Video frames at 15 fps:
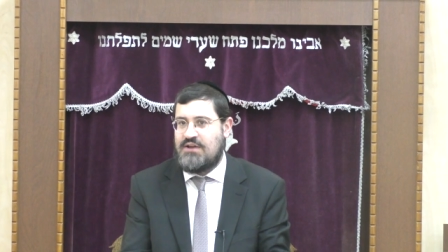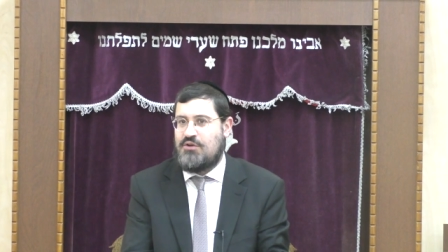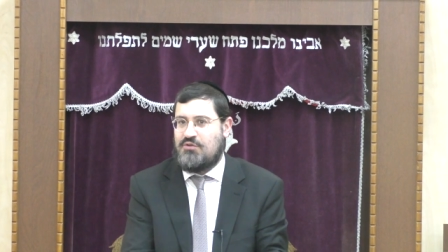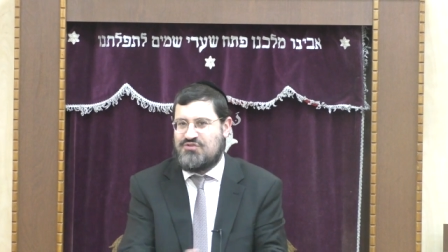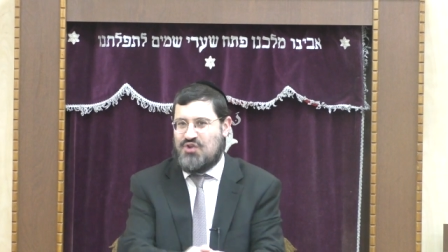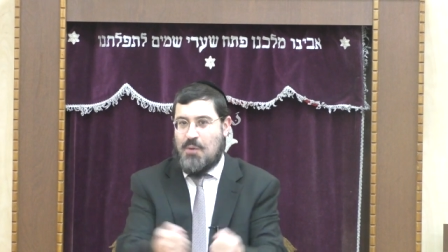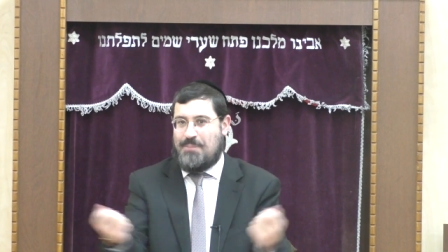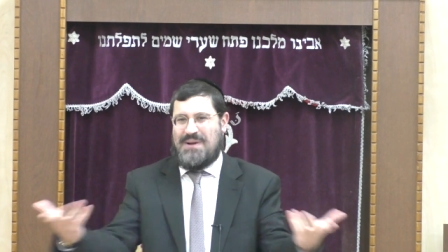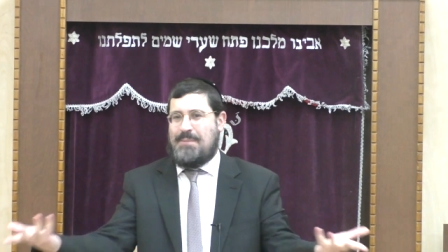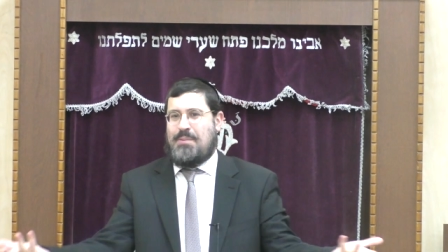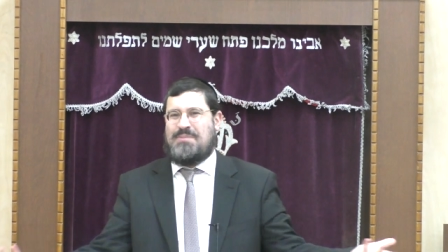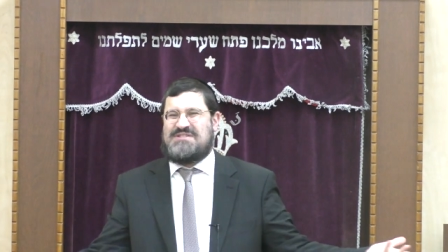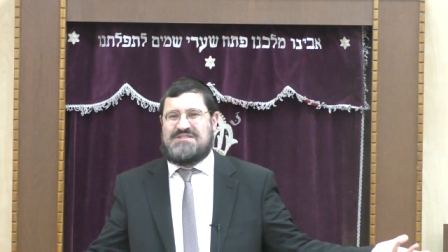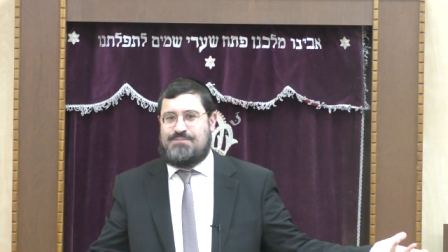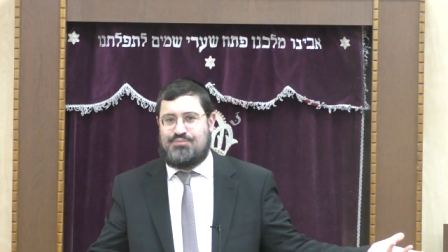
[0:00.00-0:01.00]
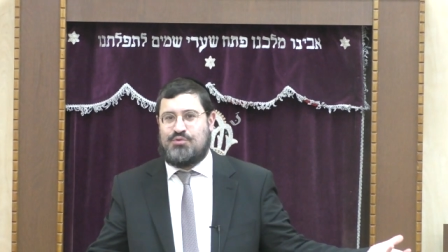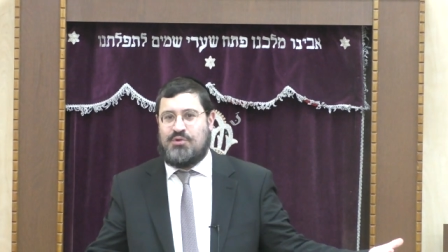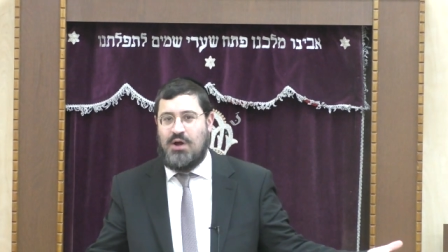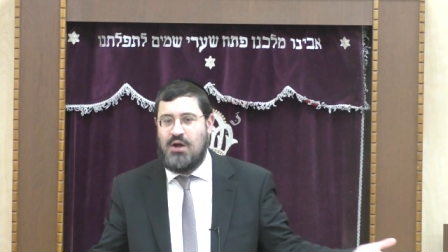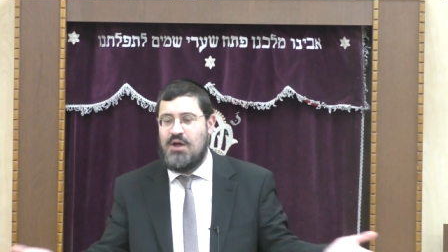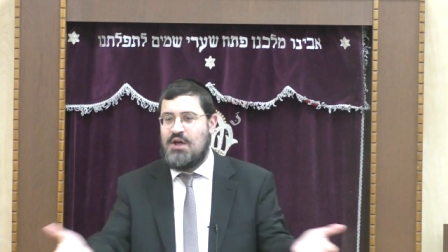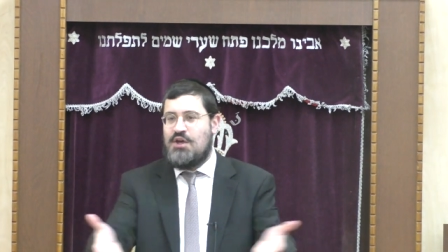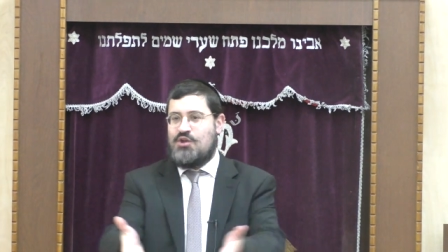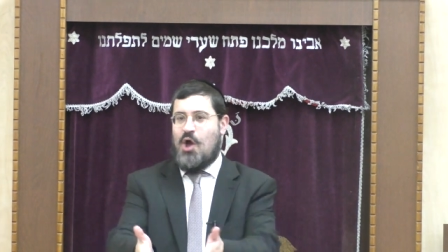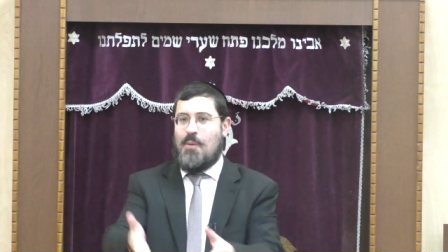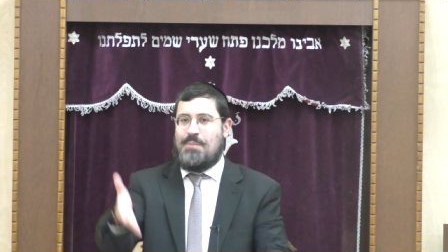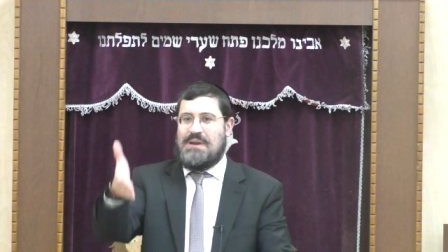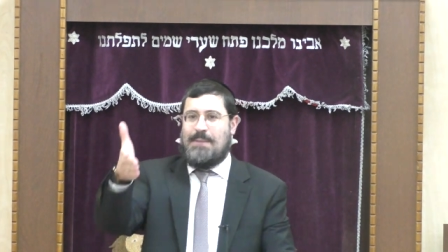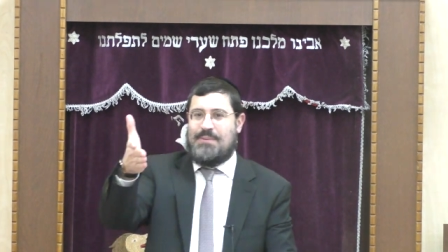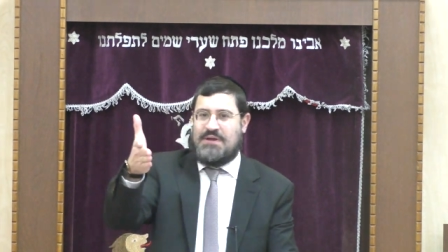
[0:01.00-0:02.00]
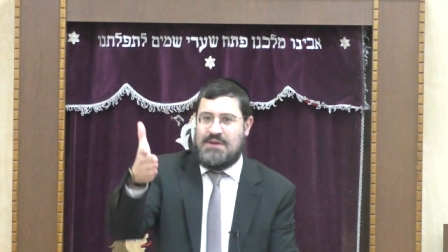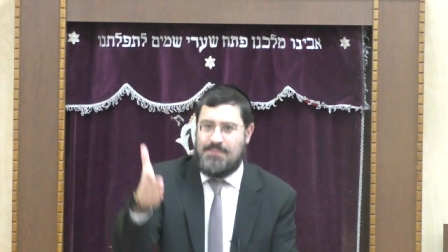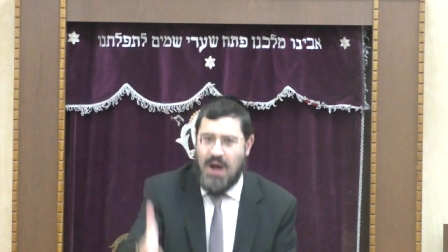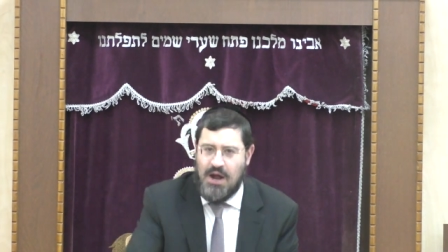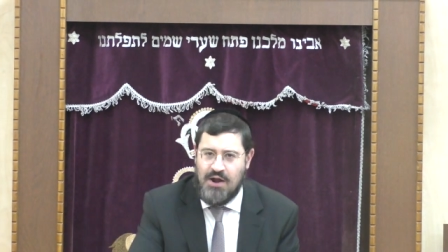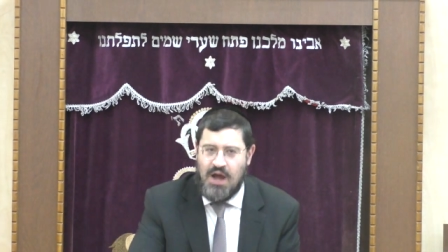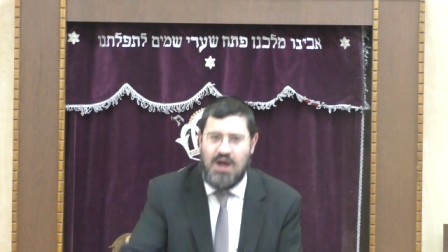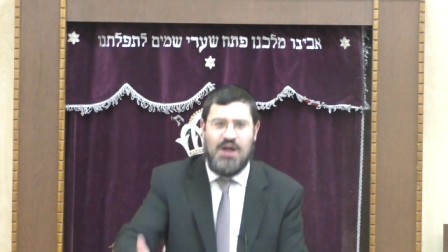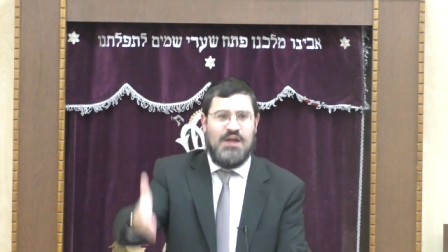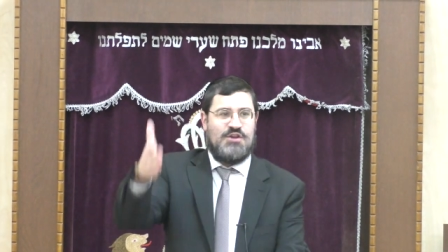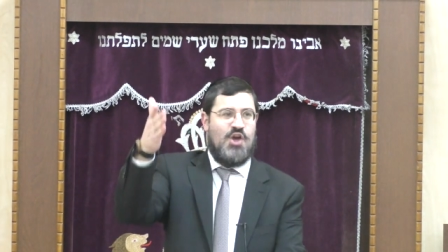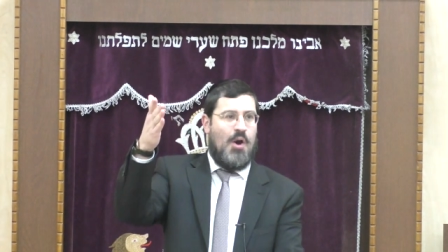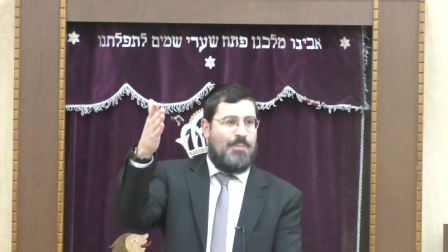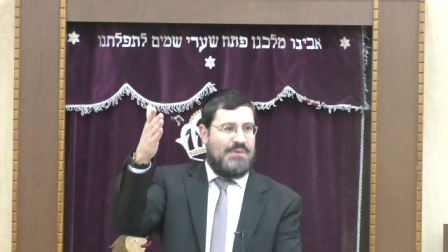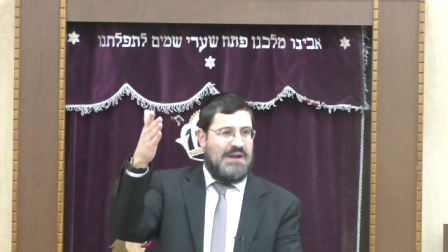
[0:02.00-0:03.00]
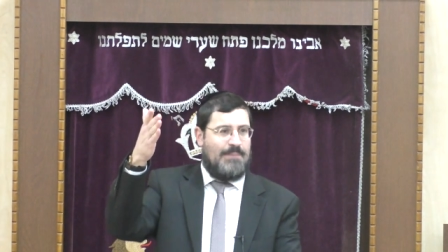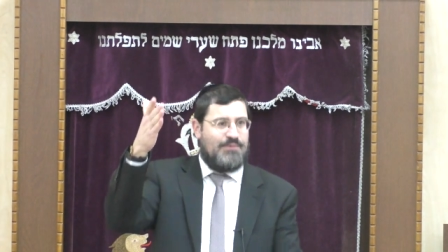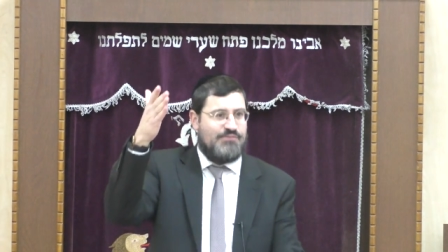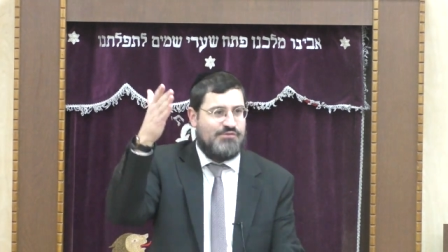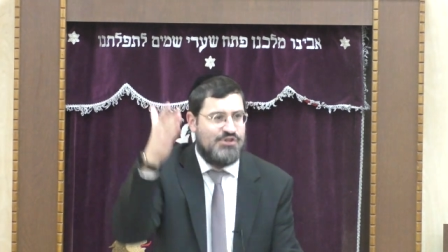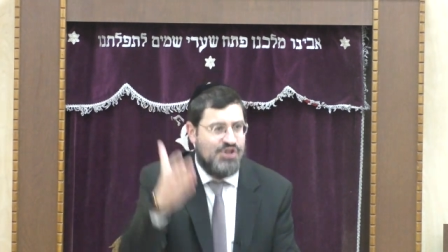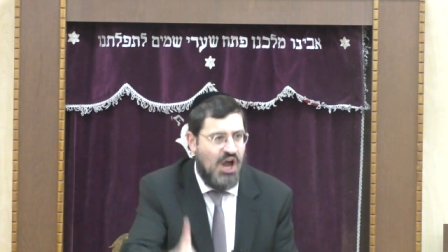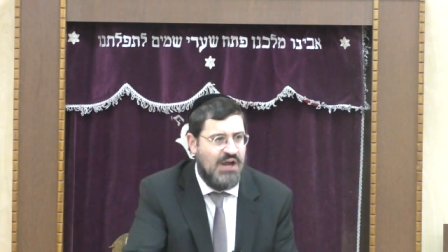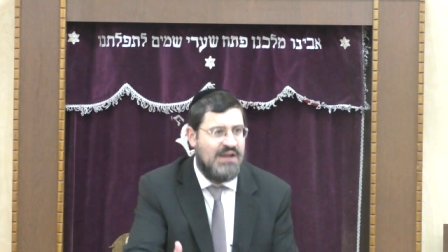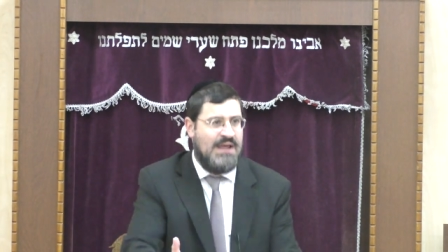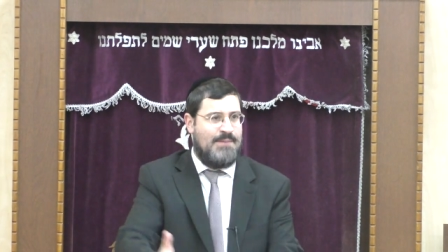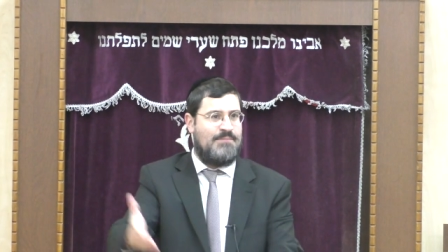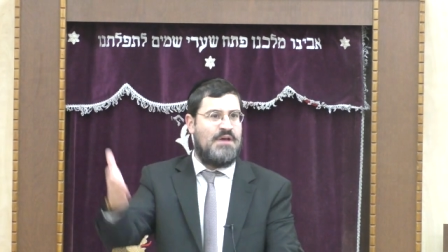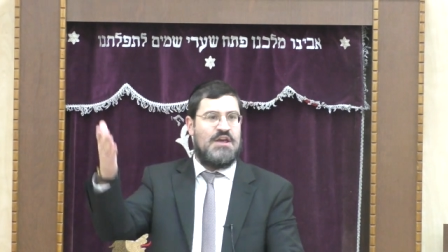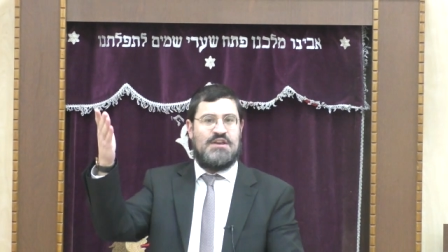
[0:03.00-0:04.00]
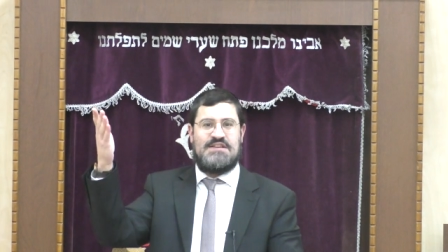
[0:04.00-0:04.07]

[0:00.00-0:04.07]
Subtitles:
You don't just open up a Mishnah Berurah, you open up a Gemara, you open up the Rishonim,